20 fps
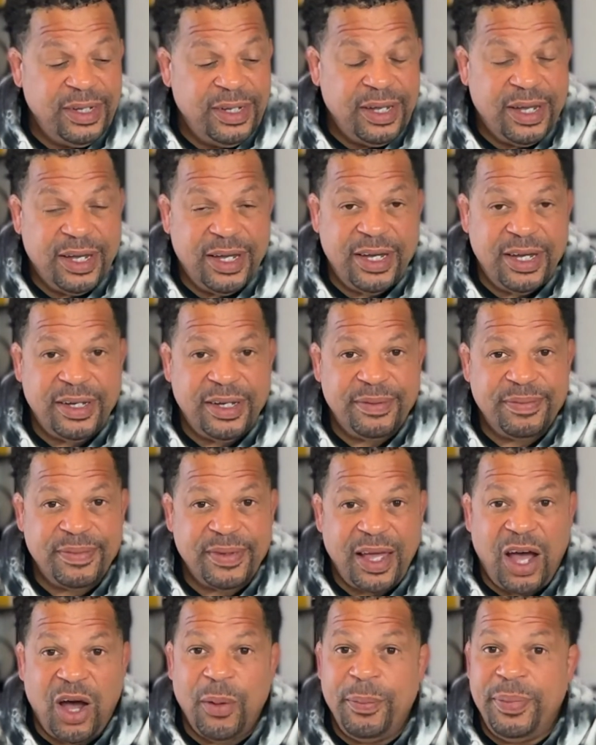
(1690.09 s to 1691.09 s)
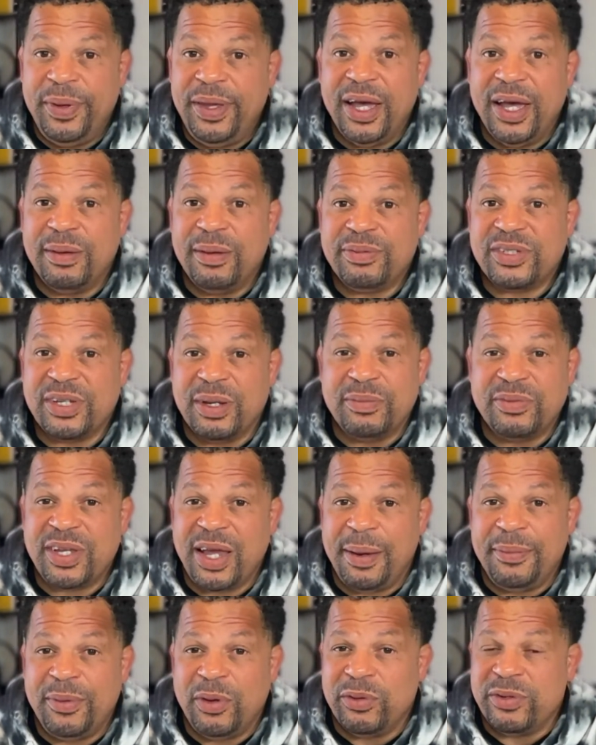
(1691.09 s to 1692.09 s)
I'll be up
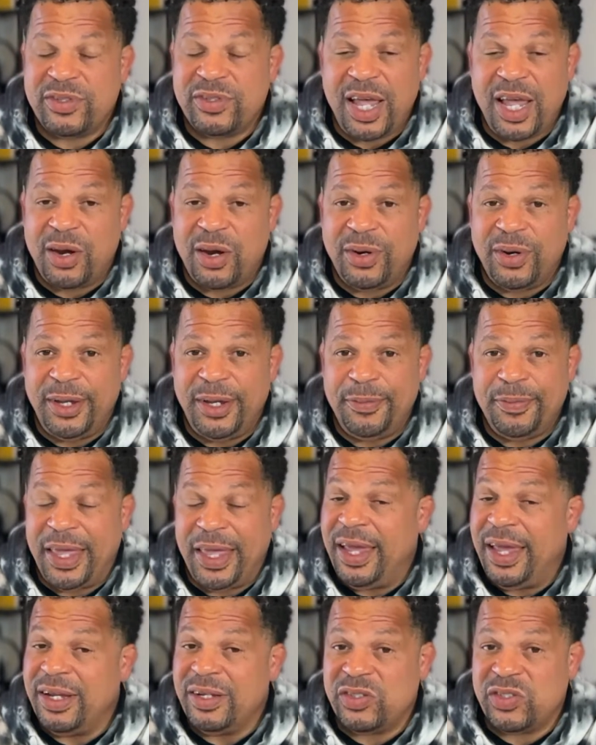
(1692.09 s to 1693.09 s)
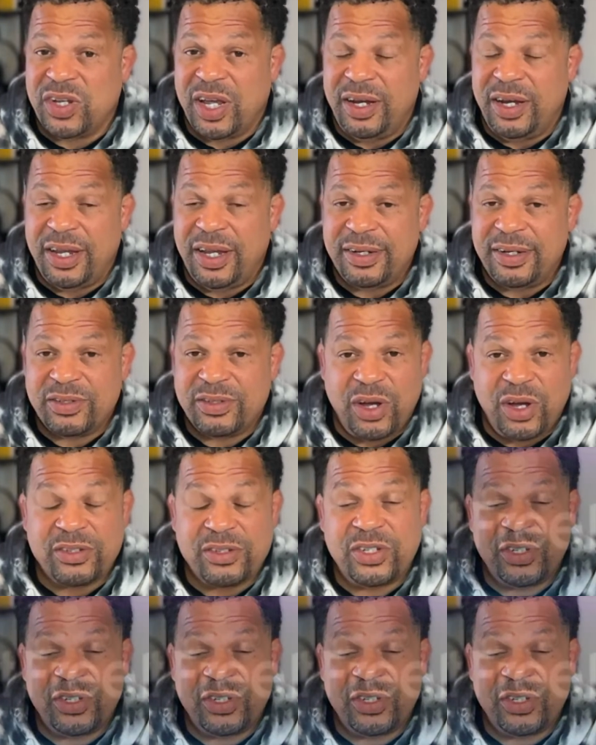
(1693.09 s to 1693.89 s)
sometime on Saturday and Sunday. So I'll see